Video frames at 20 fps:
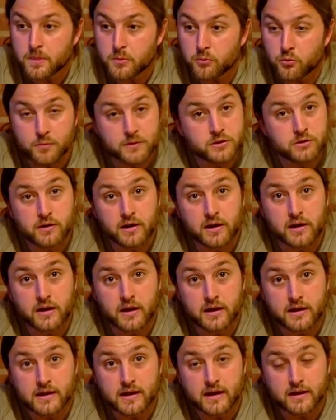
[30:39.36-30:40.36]
we'll be doing a
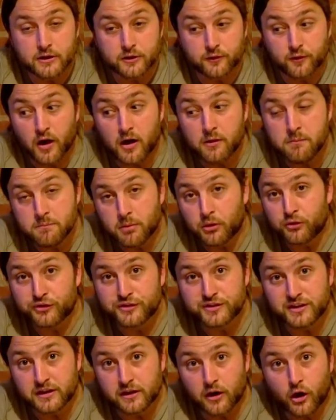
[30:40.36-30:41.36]
kind of
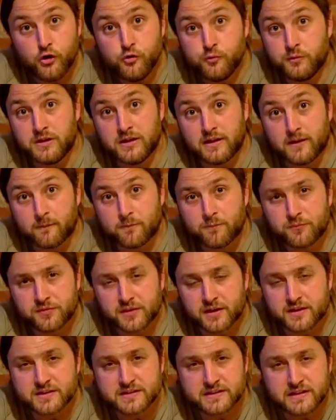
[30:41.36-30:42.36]
unboxing, opening,
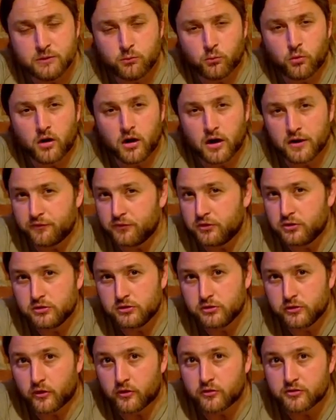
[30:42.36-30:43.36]
and see what I've
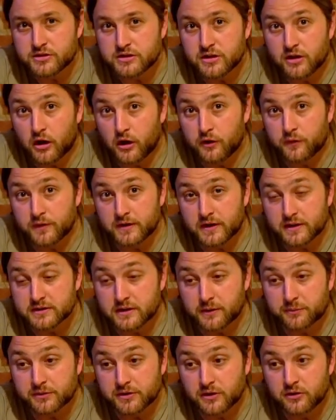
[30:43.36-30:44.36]
got over the next
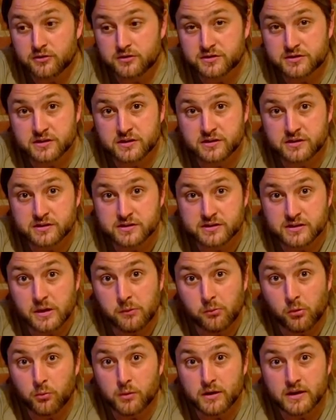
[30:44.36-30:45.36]
episodes and see
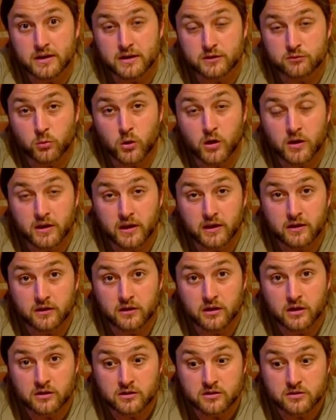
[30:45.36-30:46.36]
what we can get working,
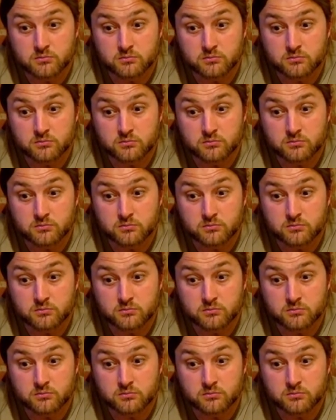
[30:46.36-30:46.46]
and